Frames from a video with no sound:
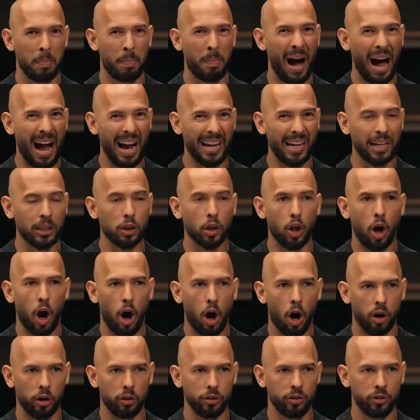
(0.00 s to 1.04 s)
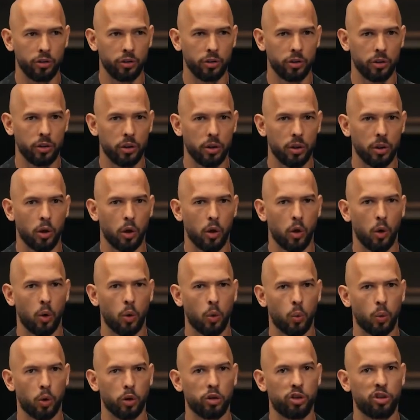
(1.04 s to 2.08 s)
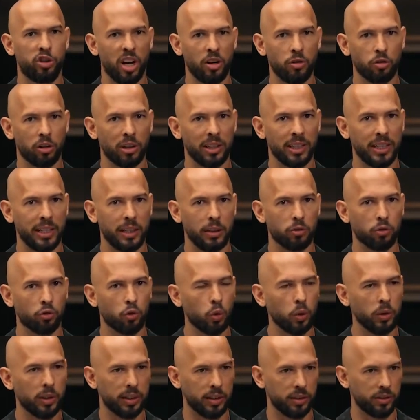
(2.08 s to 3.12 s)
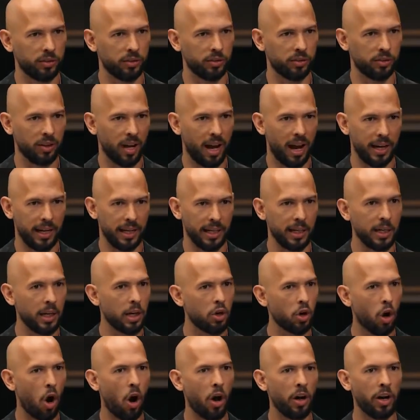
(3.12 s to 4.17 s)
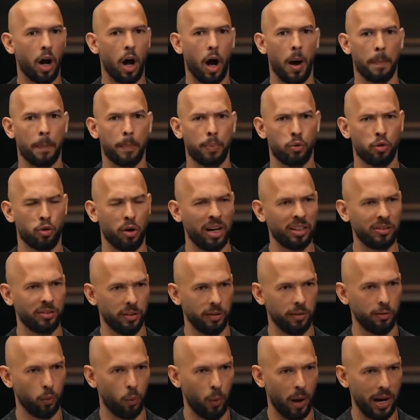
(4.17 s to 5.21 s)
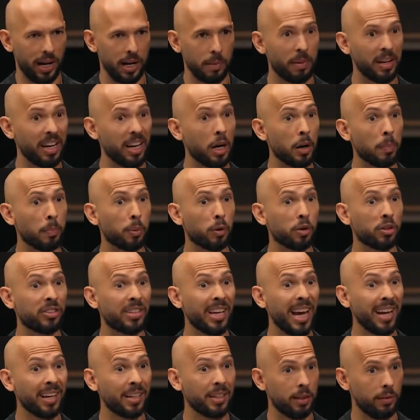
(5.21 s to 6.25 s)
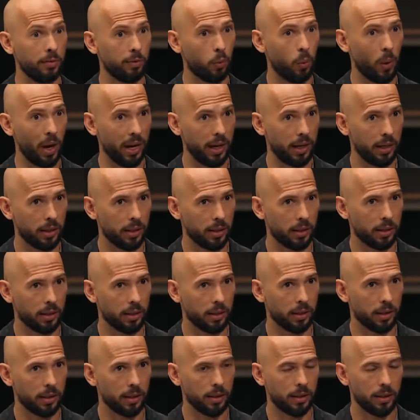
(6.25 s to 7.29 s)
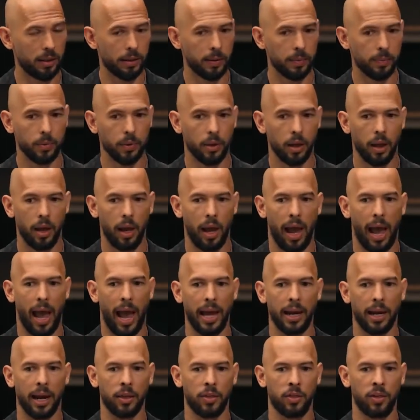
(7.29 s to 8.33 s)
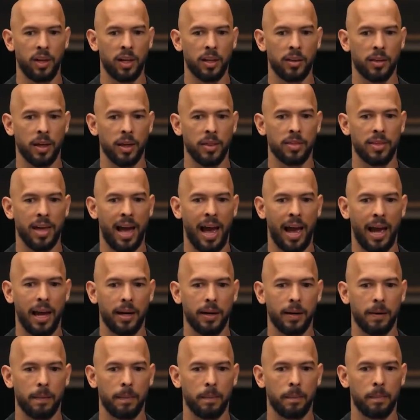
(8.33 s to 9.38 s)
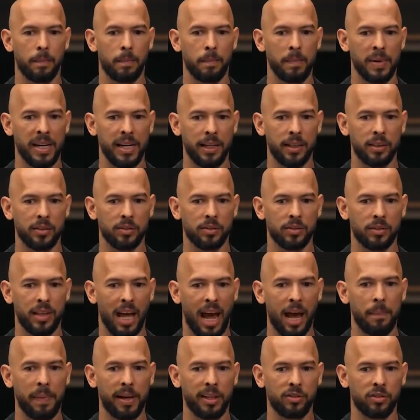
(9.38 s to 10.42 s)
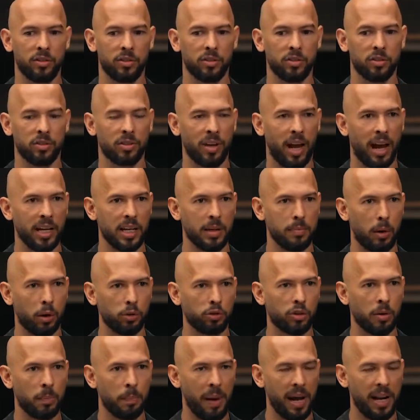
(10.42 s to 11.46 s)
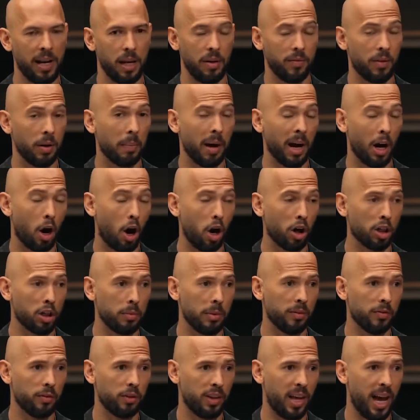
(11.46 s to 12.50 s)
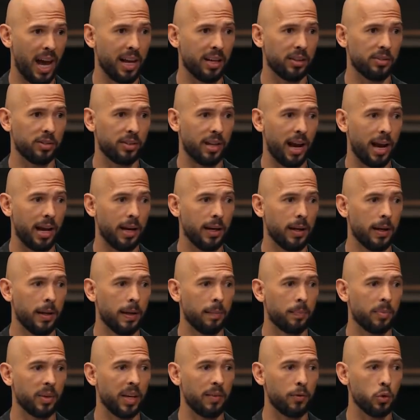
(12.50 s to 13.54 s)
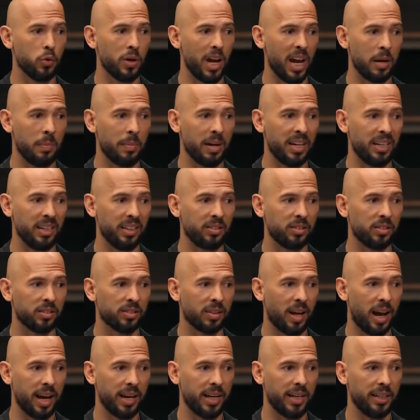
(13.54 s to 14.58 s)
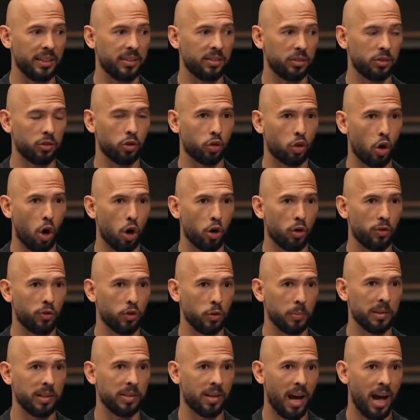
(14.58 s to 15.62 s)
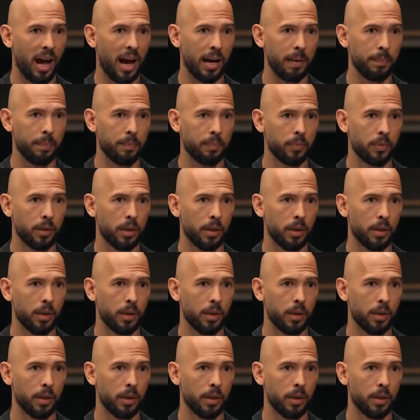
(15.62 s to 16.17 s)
by and large, were generally ruling the society, not in an oppressive way, but in a protective way. And I think that means that makes the society most competitive. And my argument for that is that if you name any society since the dawn of human time,